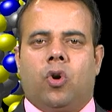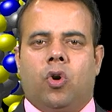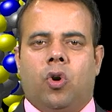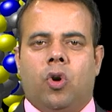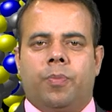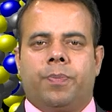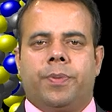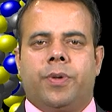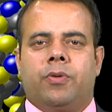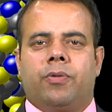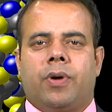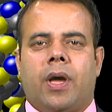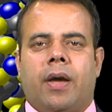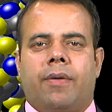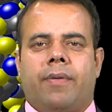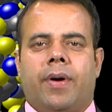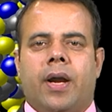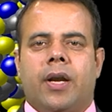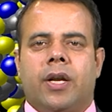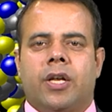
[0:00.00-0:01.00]
Hope you
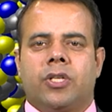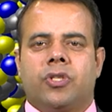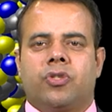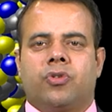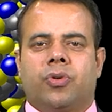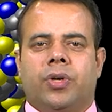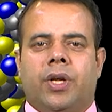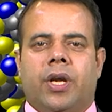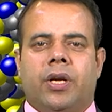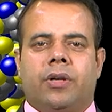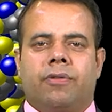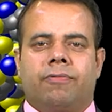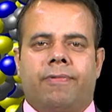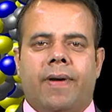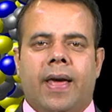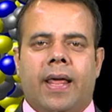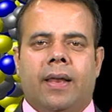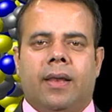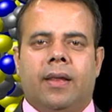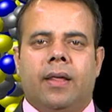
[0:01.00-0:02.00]
have understood it
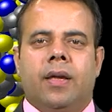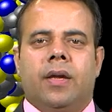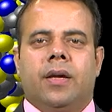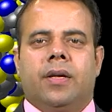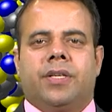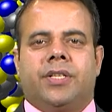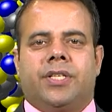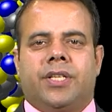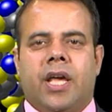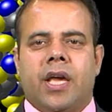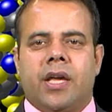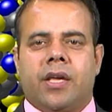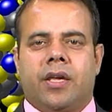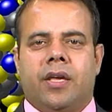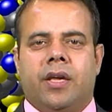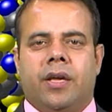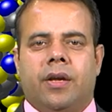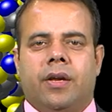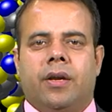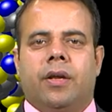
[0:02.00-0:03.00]
well. Take
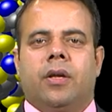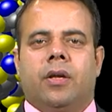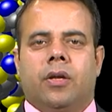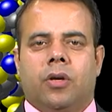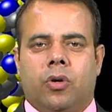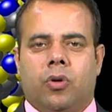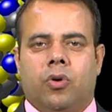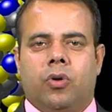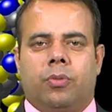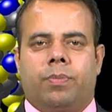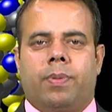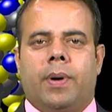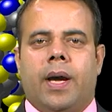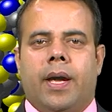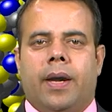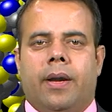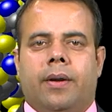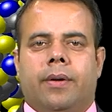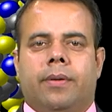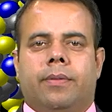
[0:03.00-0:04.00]
care.
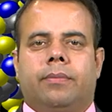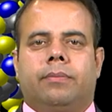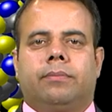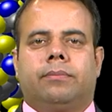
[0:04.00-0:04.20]
Goodbye.